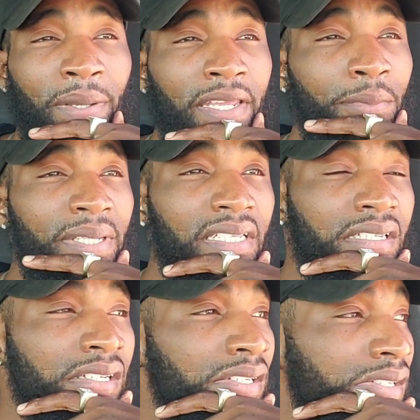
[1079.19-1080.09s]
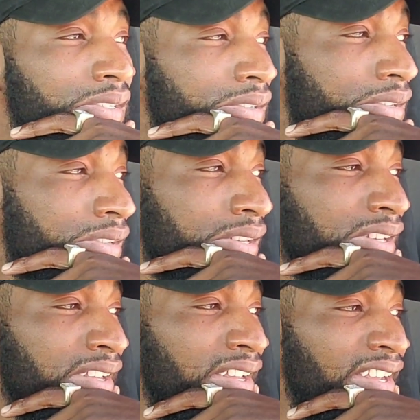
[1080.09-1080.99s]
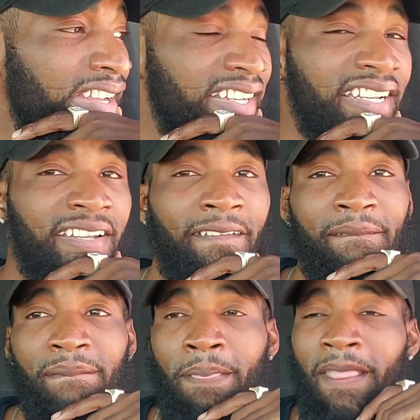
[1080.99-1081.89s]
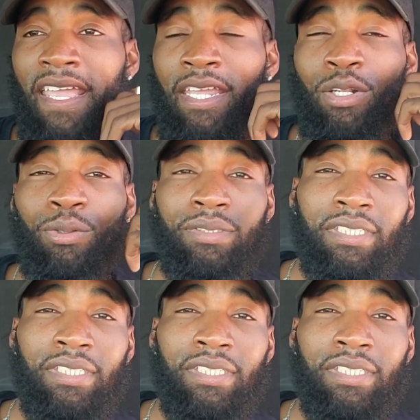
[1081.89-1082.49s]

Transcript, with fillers: pay week, and ain't no